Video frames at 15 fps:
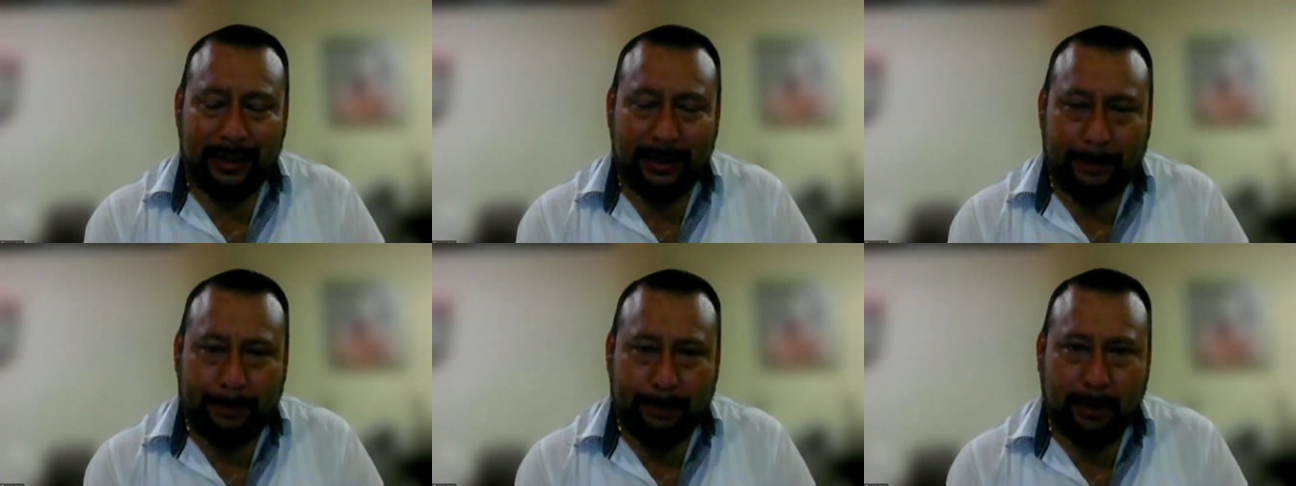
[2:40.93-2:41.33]

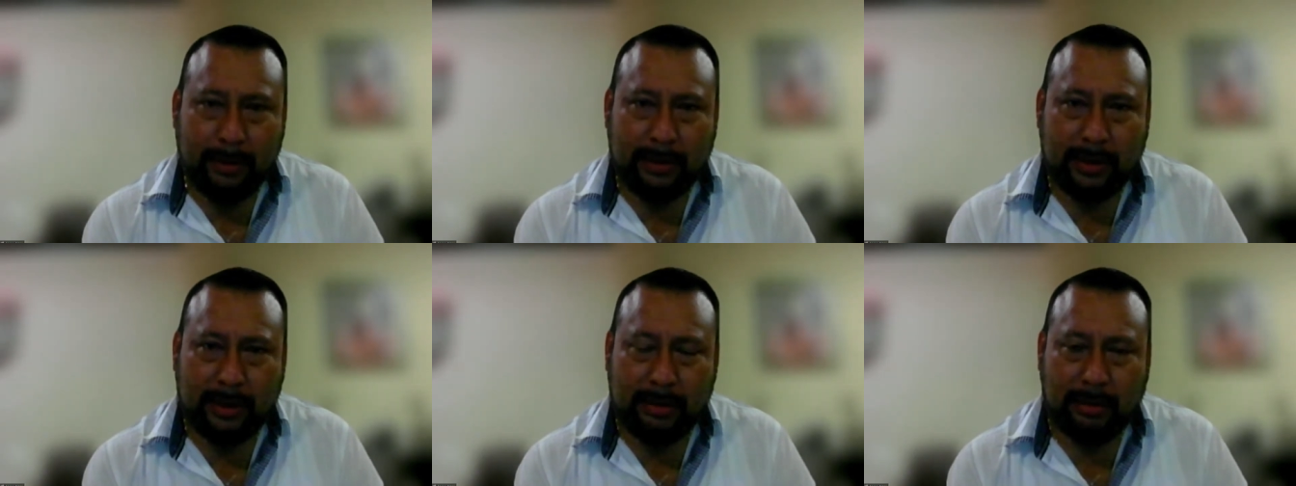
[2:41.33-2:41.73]
in the
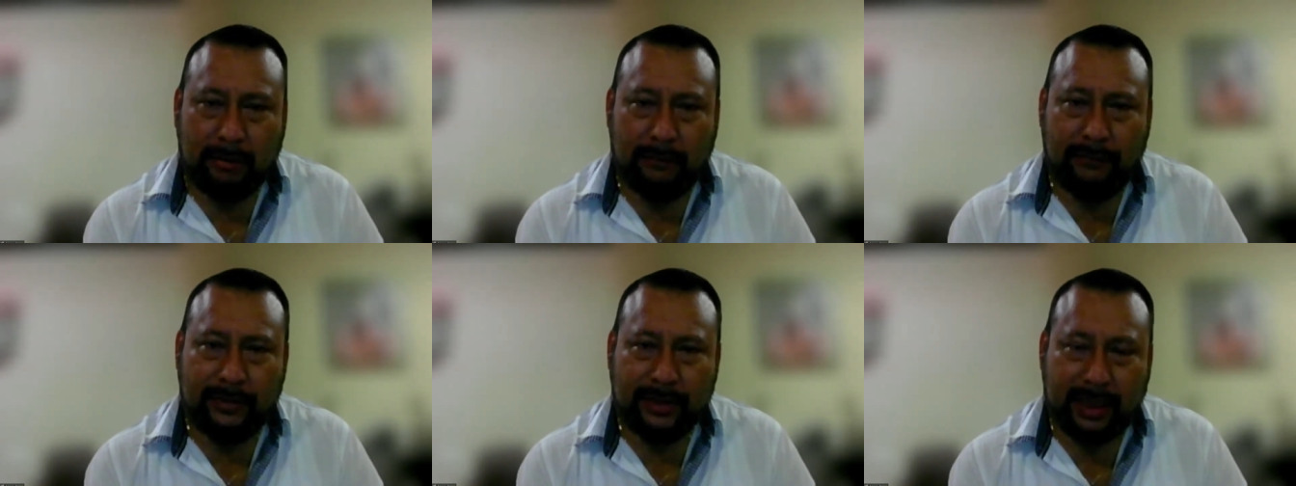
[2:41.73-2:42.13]
process
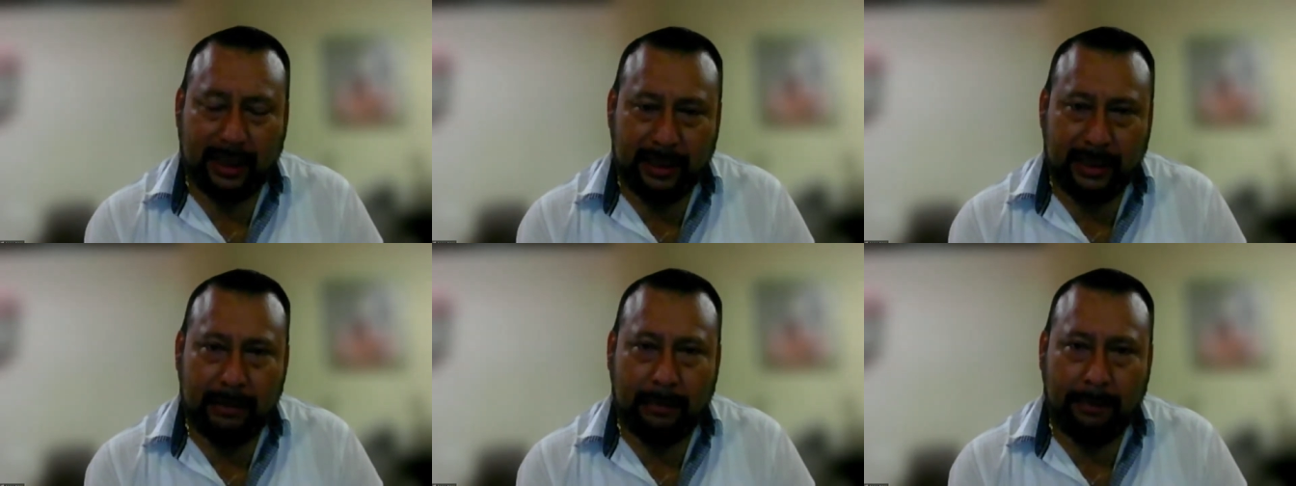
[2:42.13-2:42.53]
of
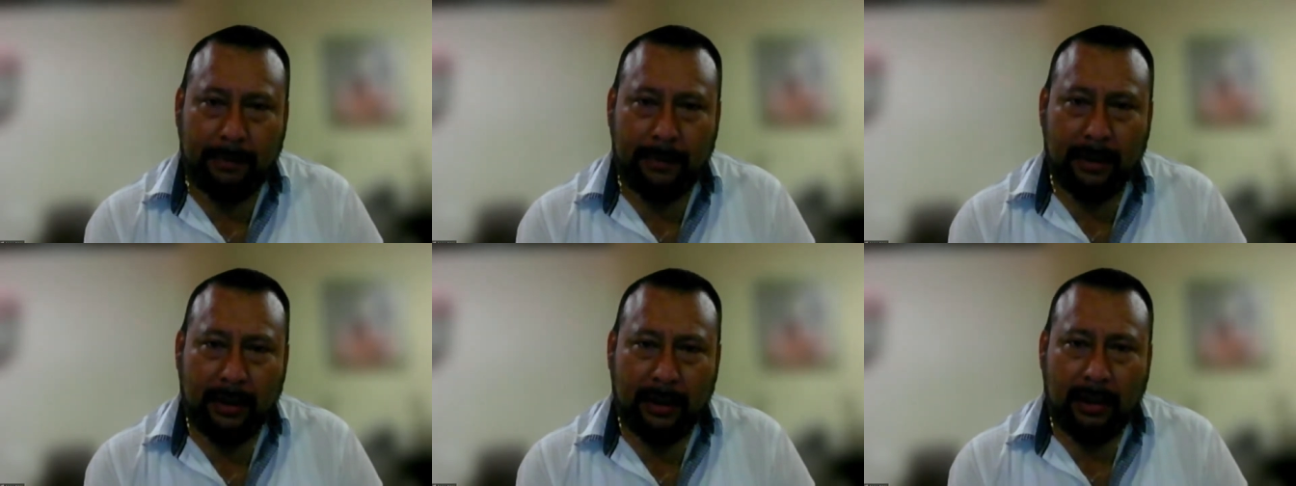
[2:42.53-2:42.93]
setting
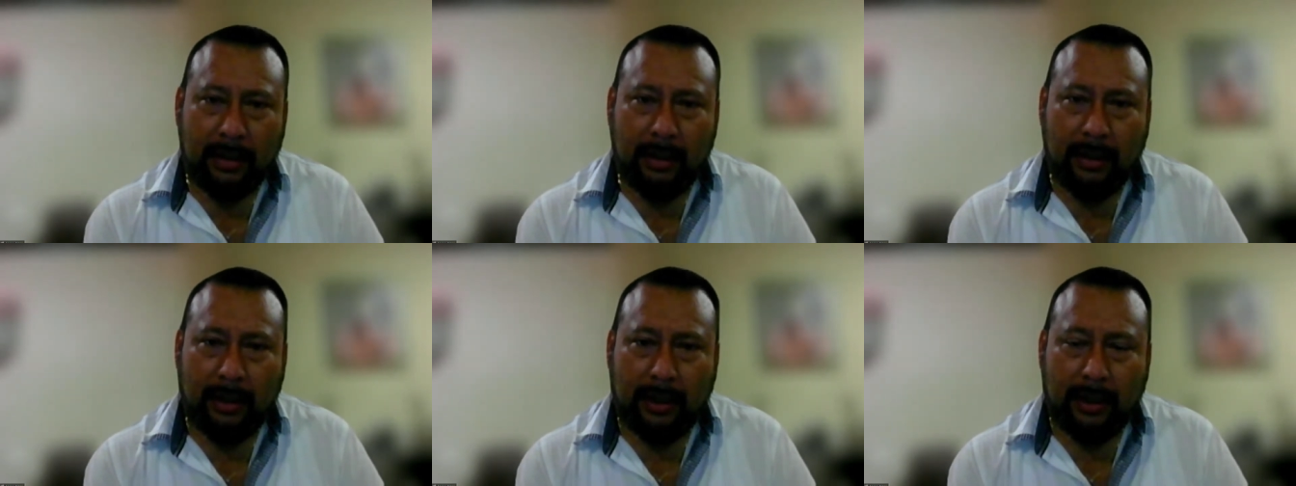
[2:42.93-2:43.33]
up
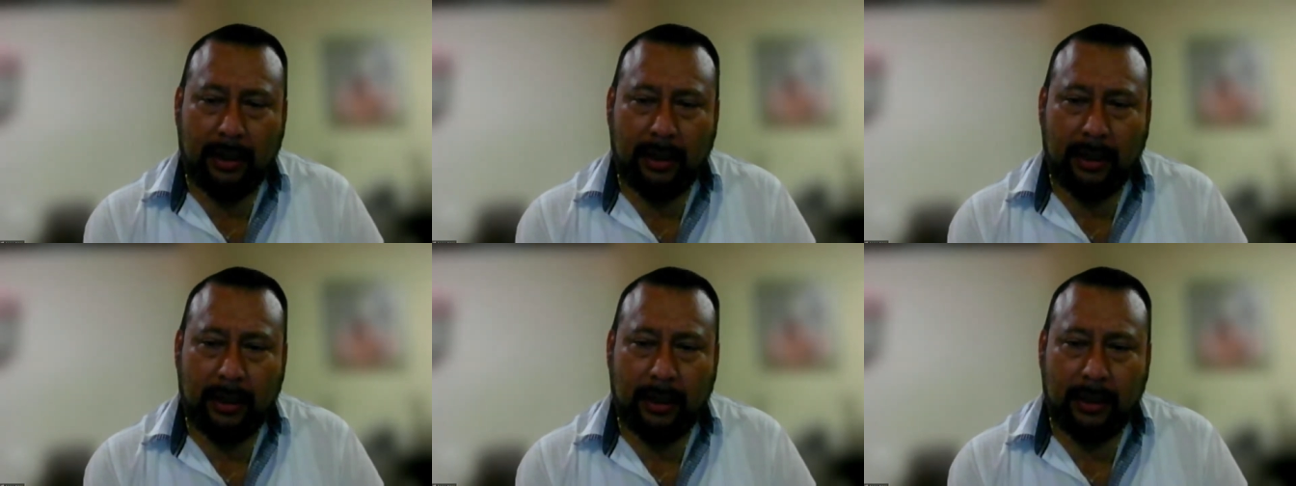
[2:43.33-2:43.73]

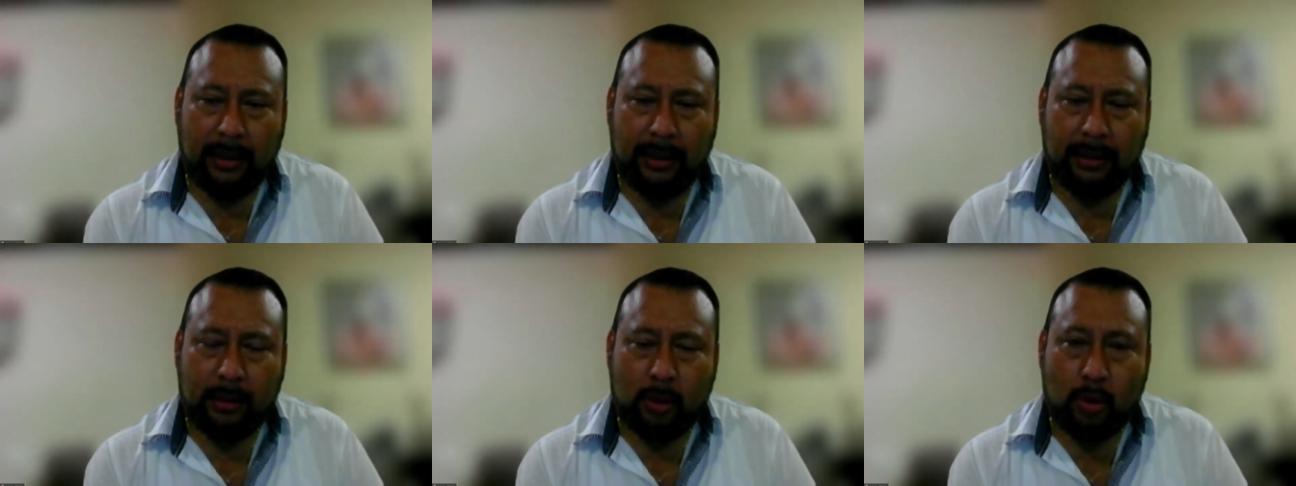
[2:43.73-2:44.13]

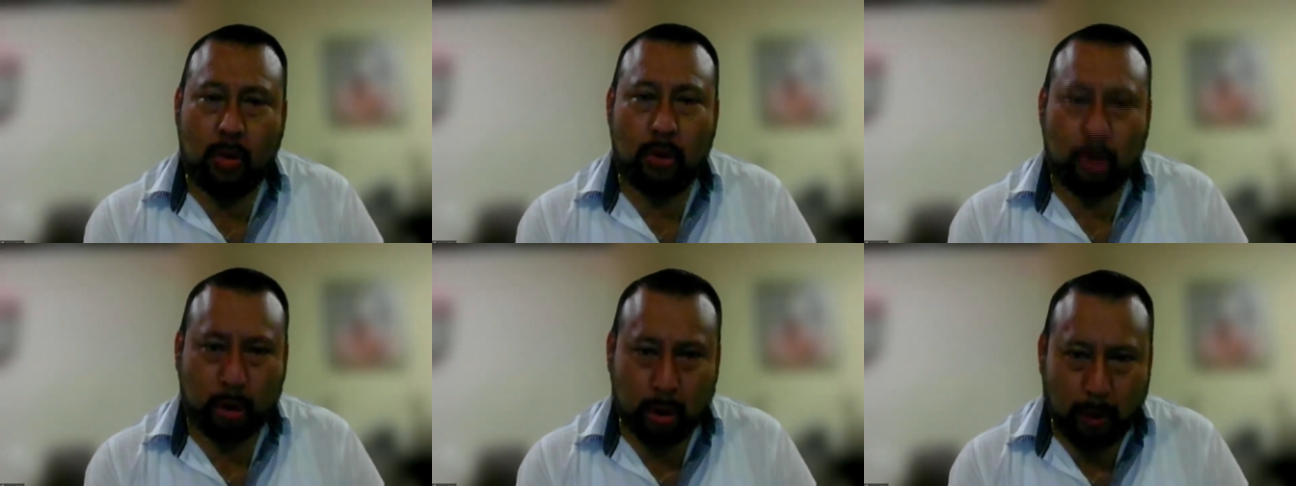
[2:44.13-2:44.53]
uh,
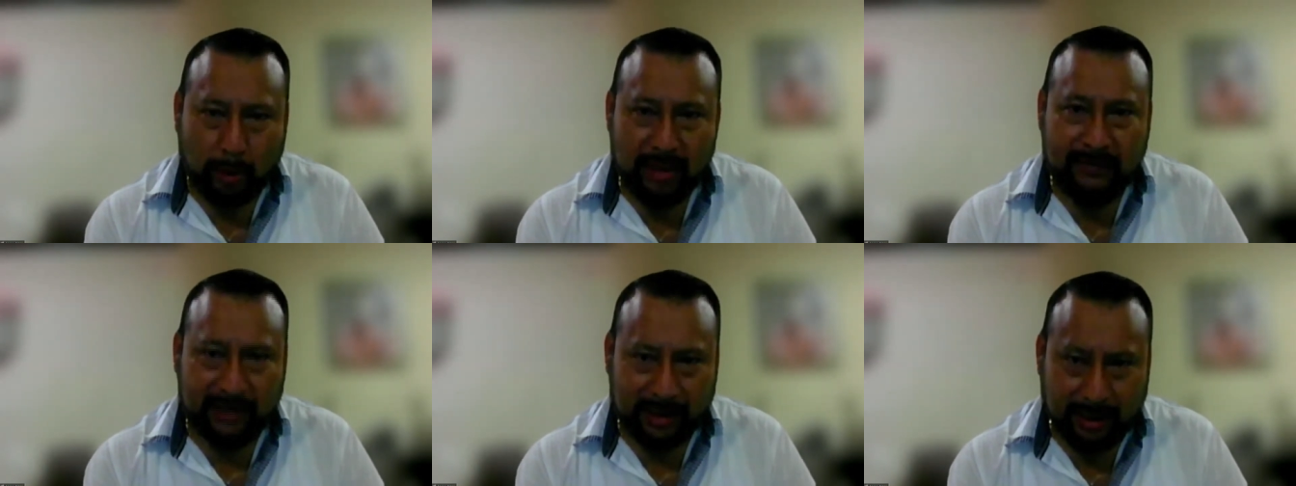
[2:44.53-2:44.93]
cold
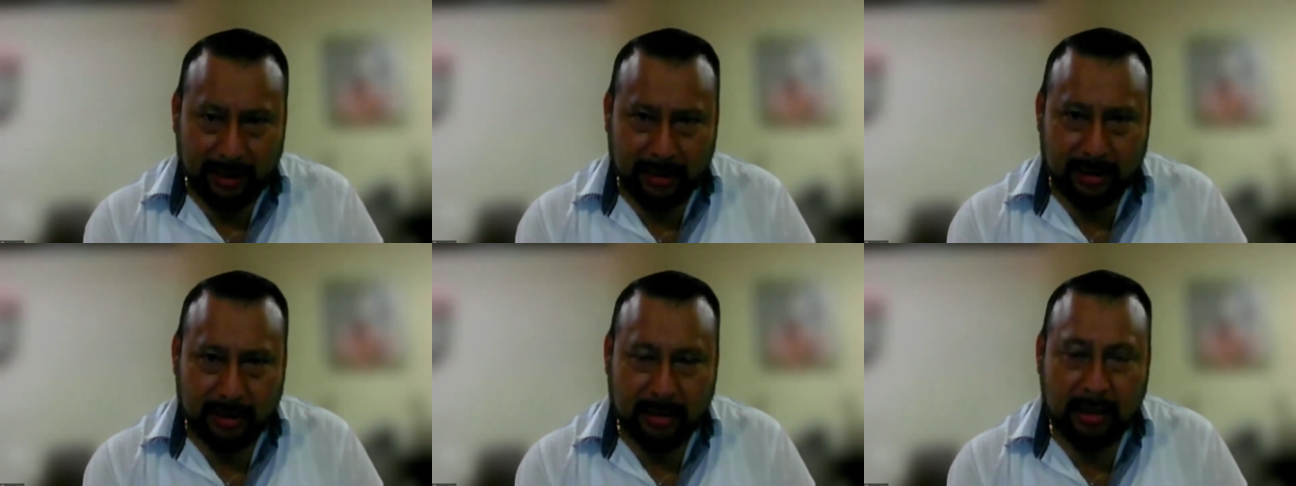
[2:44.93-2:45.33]
storage
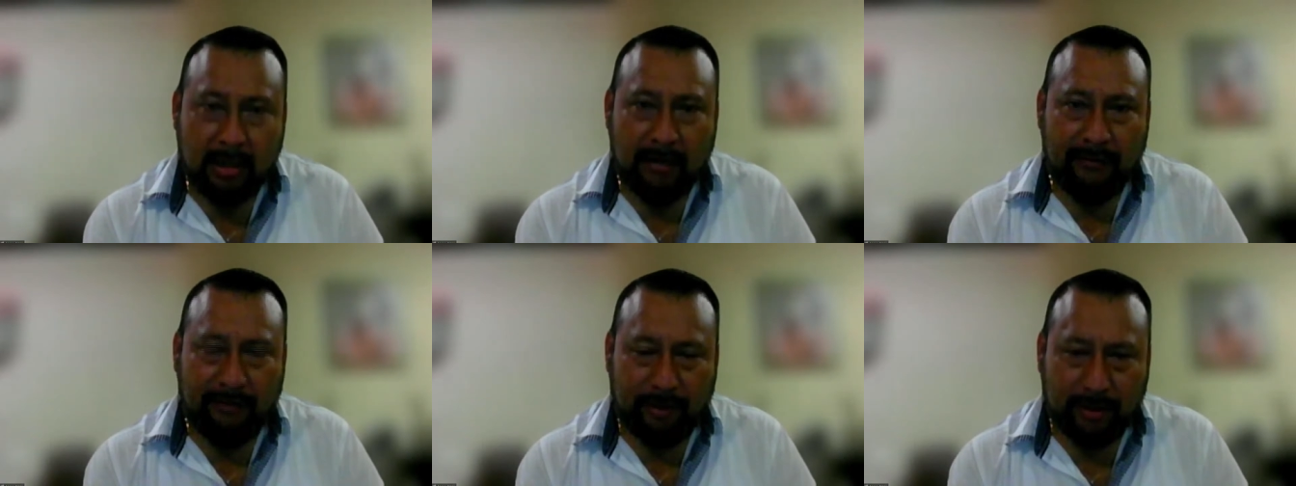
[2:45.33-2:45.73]

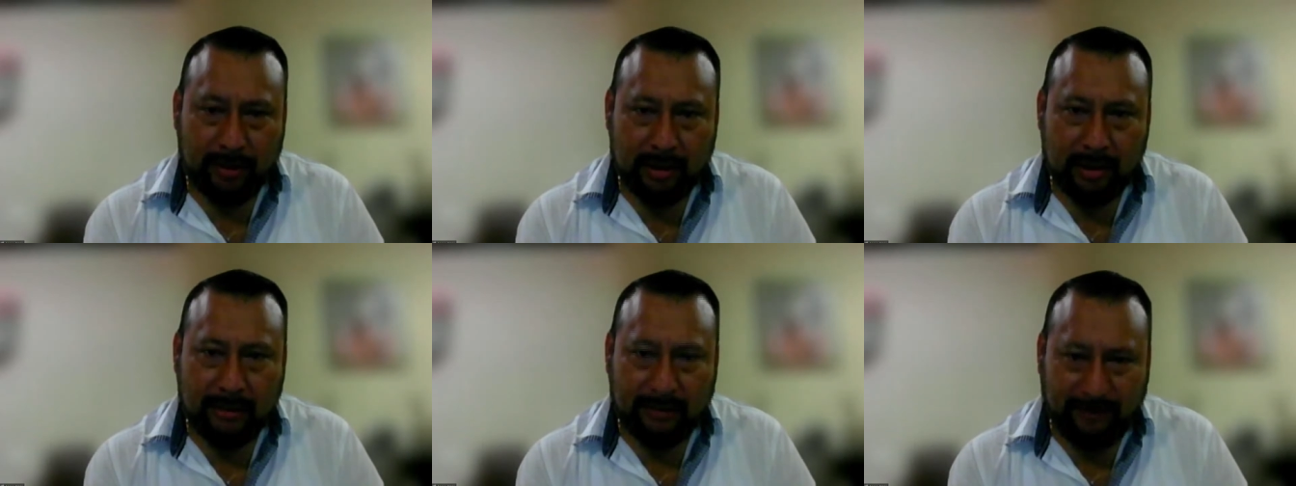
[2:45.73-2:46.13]
facilities
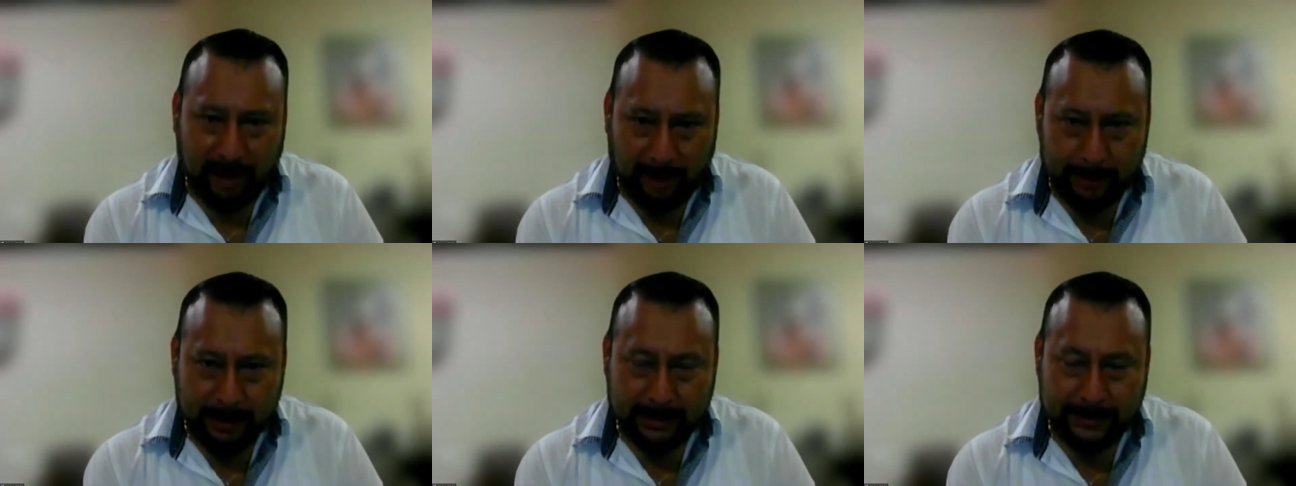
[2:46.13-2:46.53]
for these
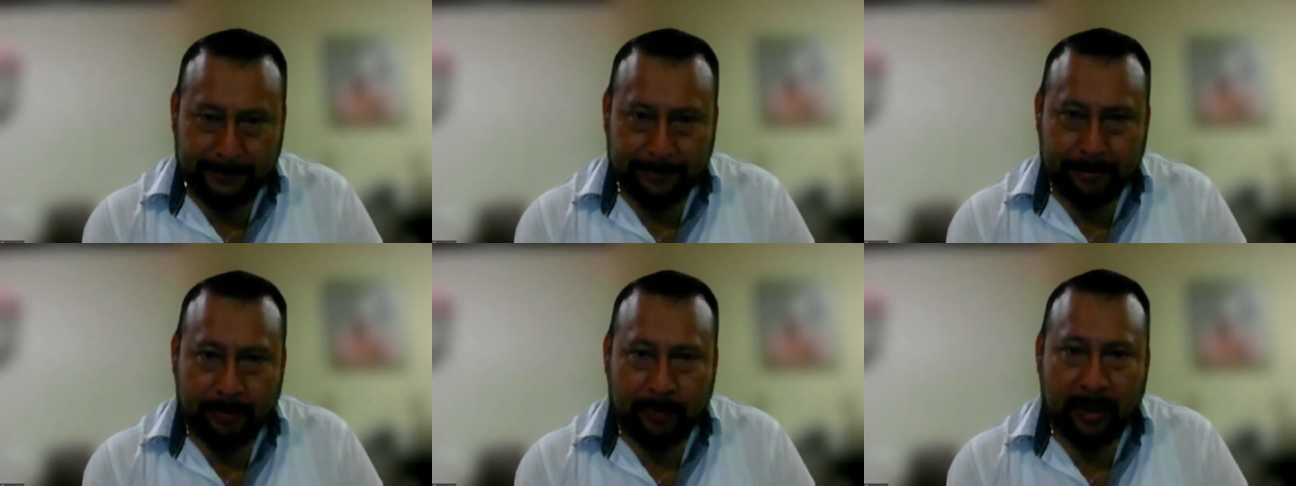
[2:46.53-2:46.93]

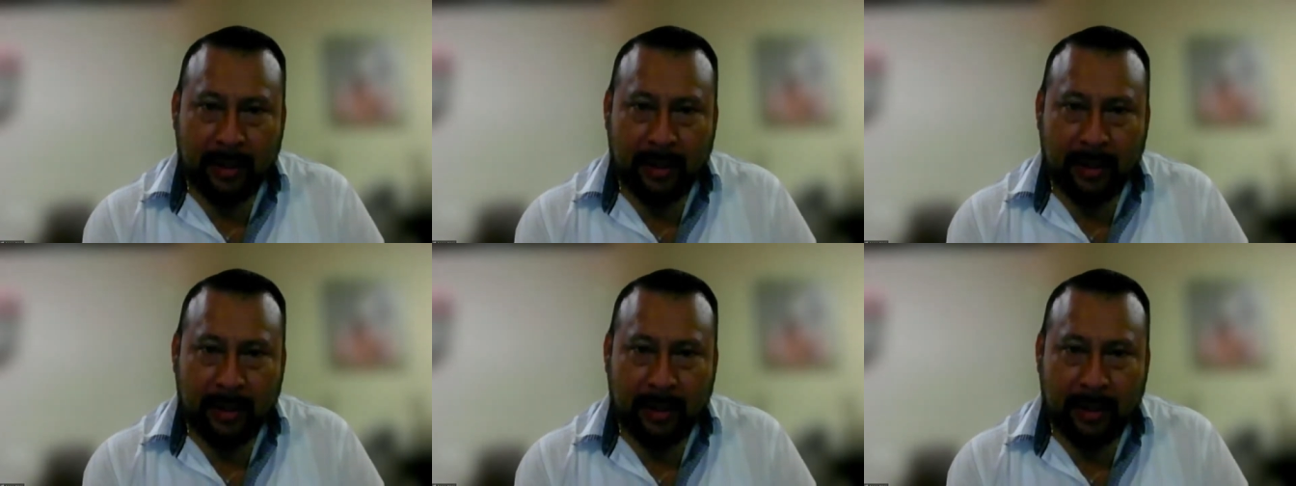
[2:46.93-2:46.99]
farmers.